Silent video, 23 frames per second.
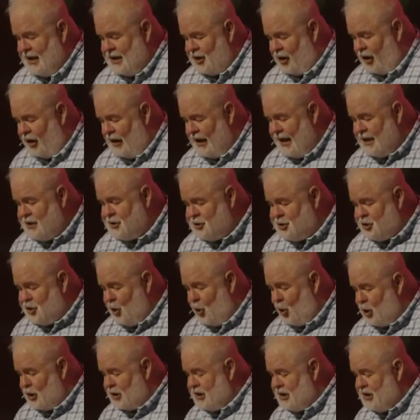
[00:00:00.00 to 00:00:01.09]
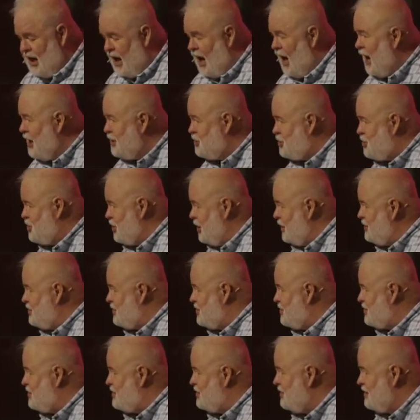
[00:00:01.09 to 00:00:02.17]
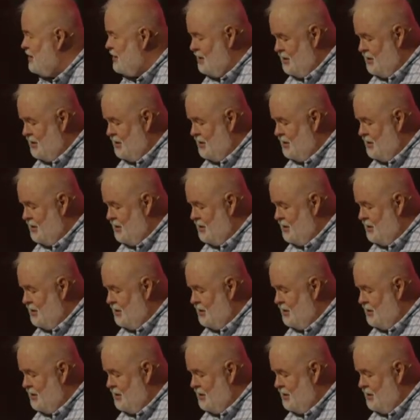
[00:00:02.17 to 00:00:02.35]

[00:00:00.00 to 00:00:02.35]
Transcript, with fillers: cleanse your conscience